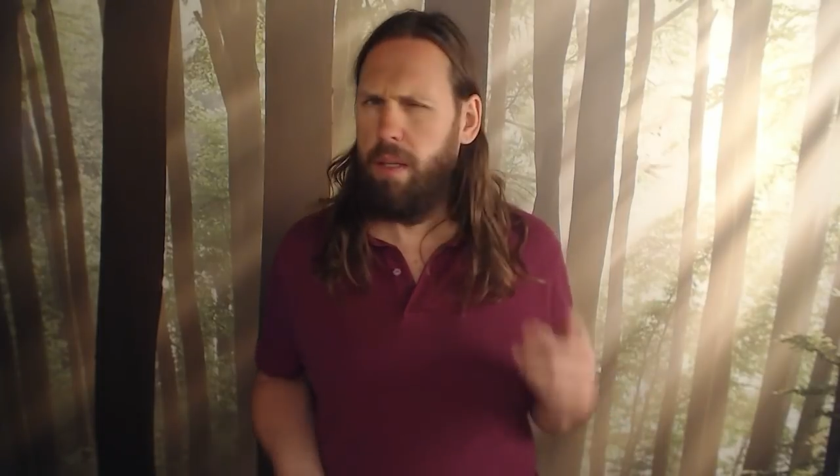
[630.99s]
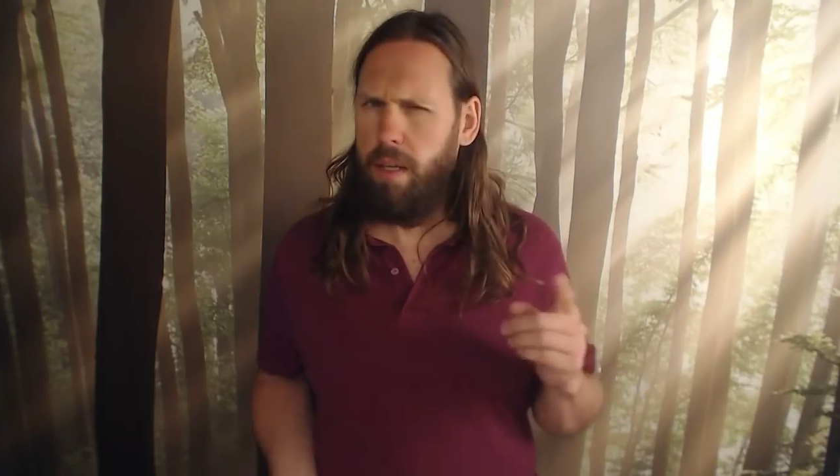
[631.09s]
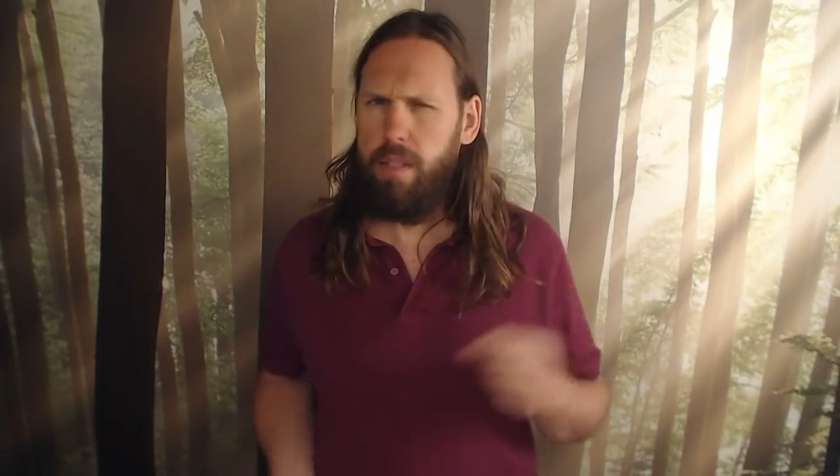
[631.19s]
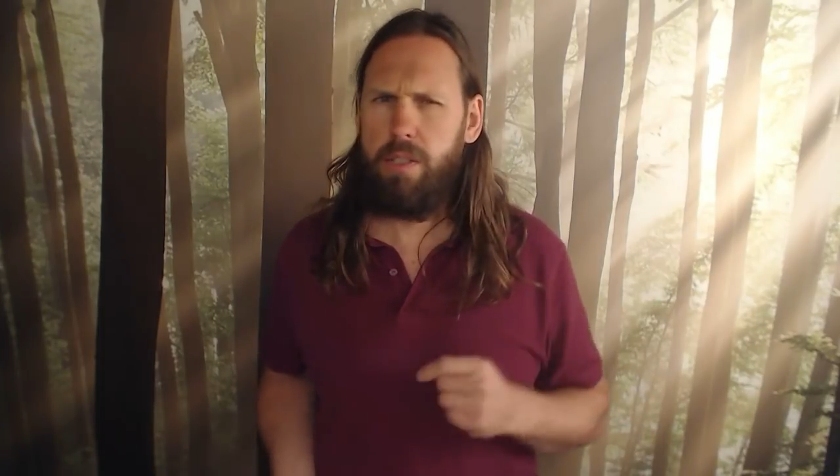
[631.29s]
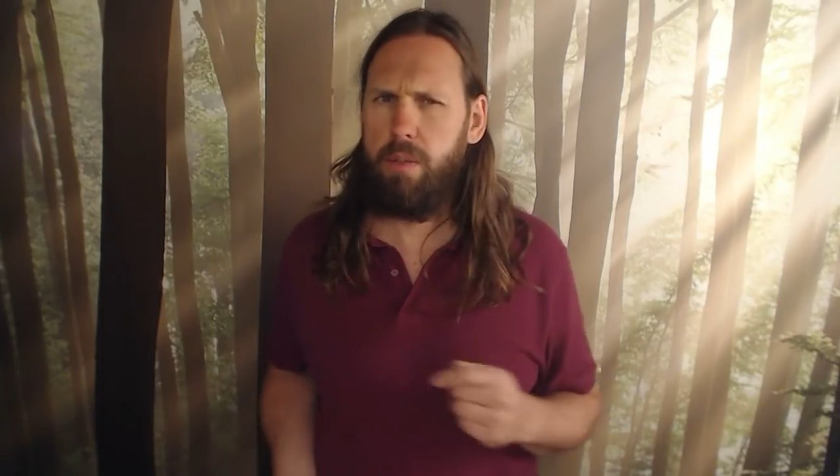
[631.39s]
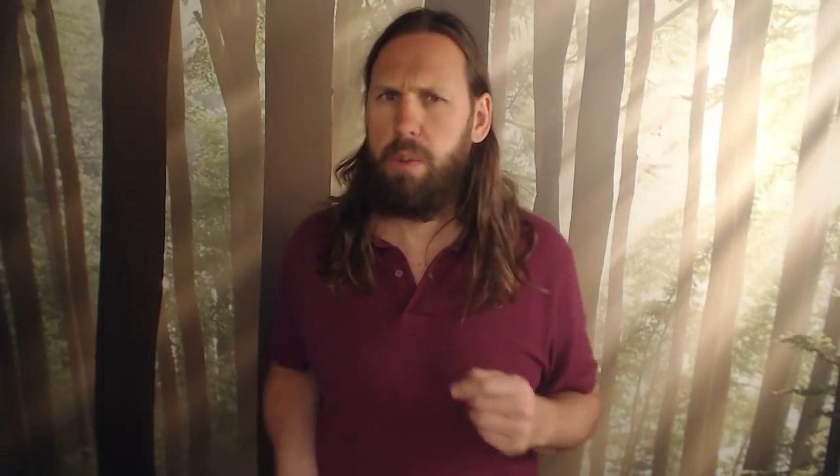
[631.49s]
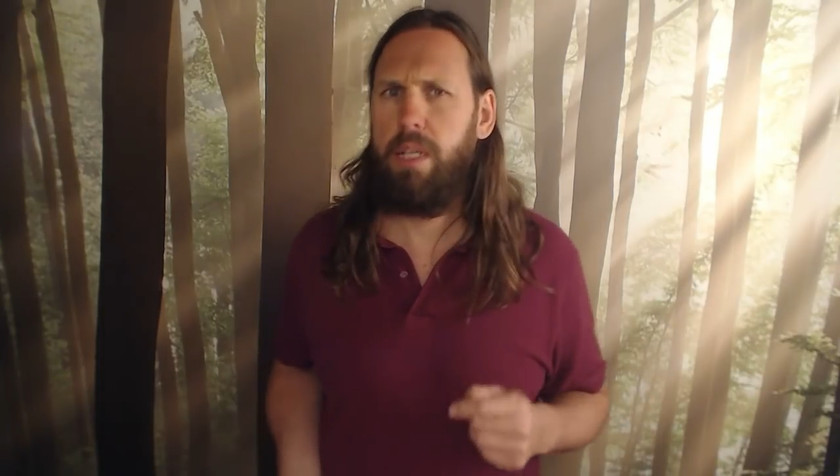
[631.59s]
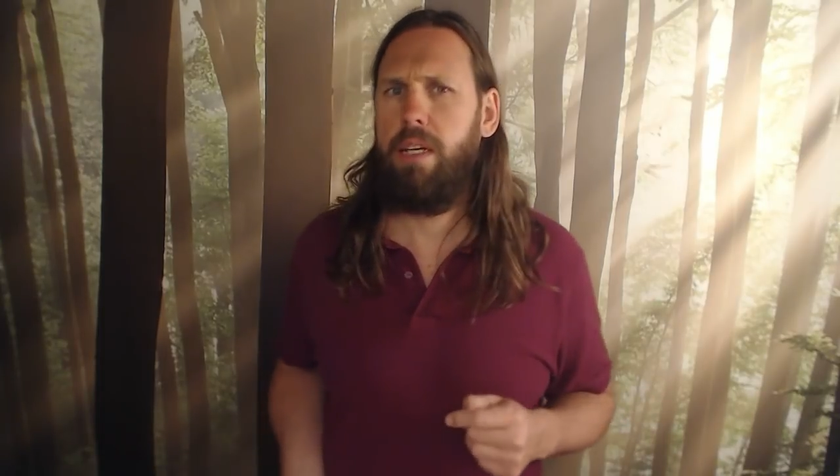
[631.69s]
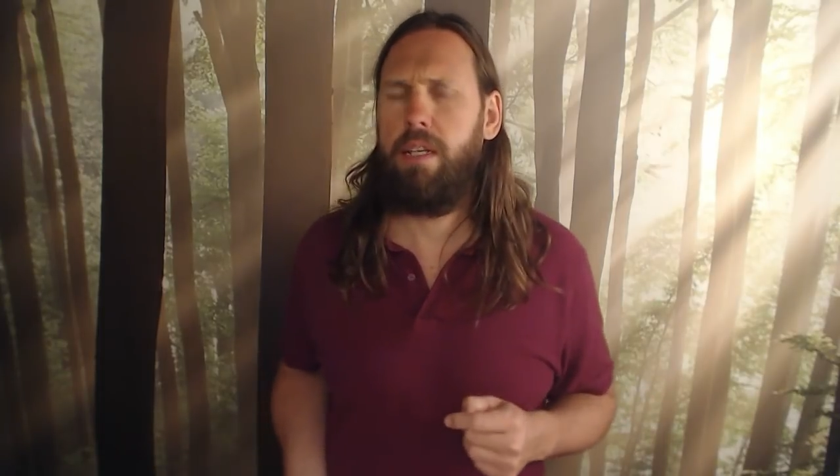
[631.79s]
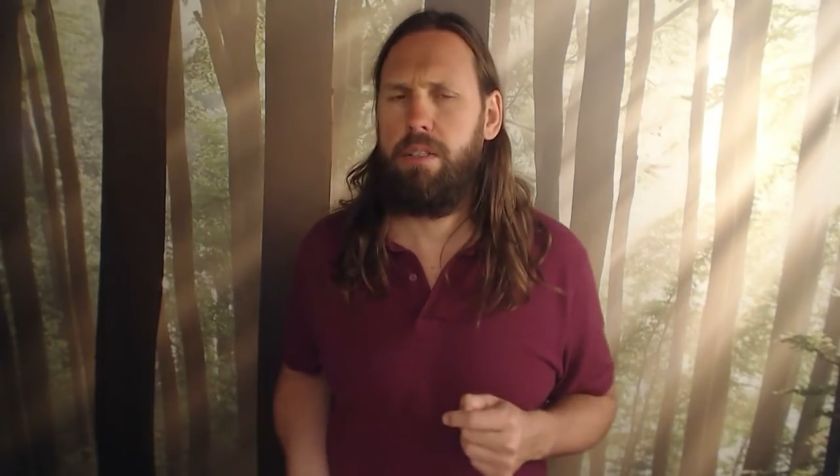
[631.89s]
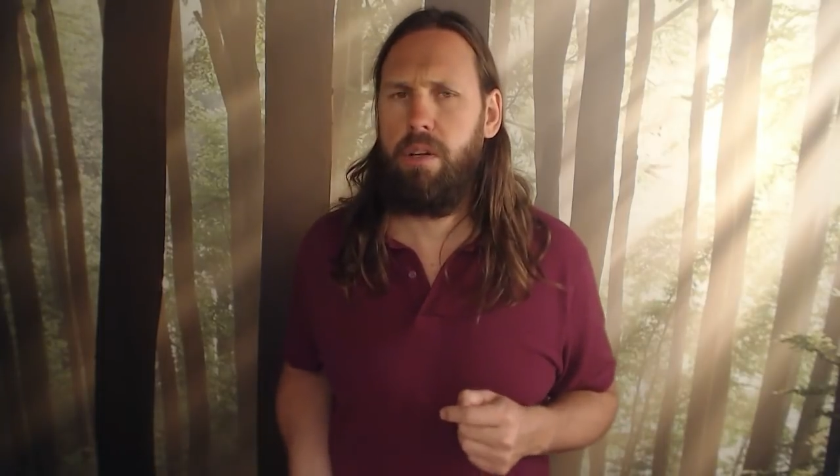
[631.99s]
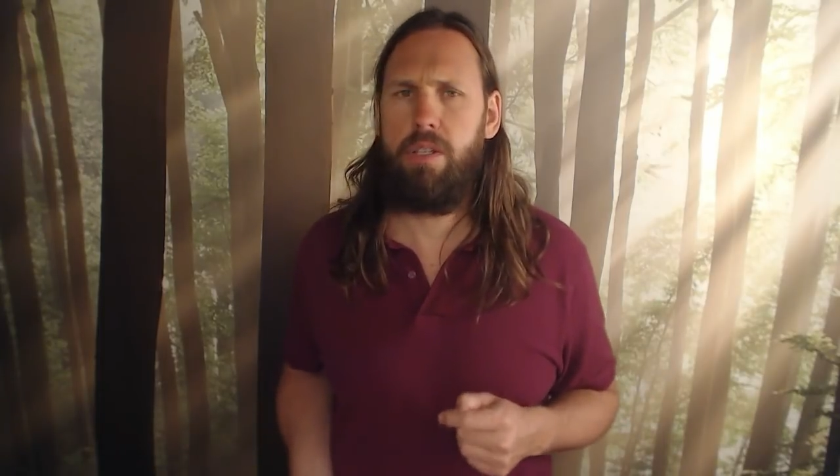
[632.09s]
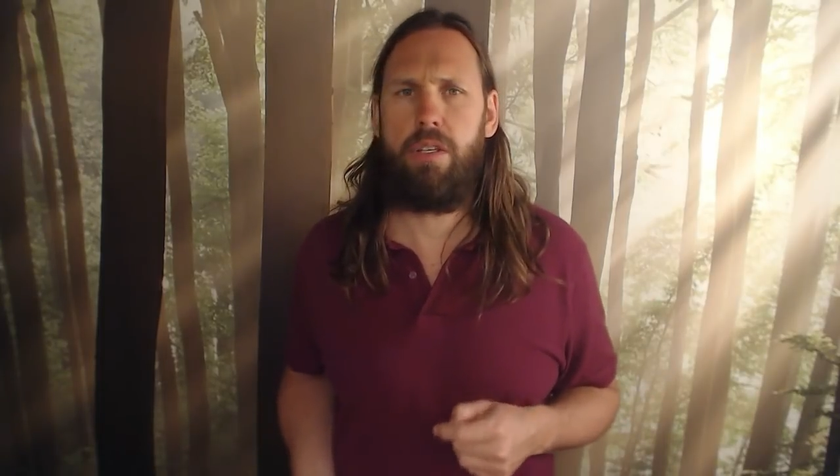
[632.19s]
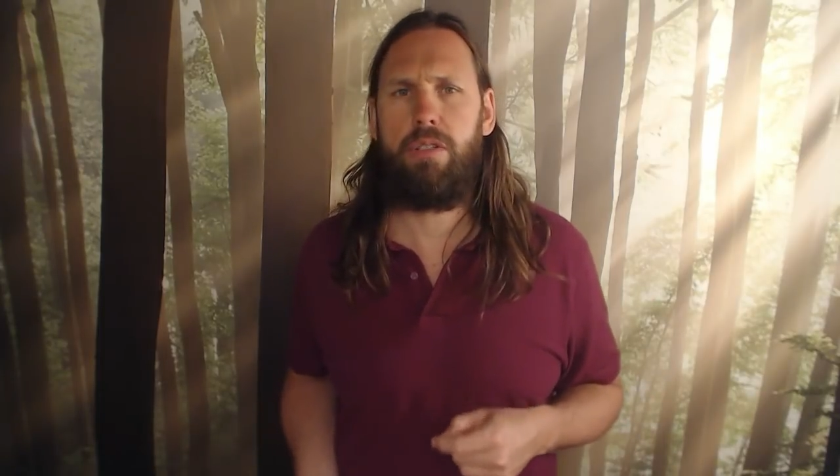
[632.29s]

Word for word: That's really interesting.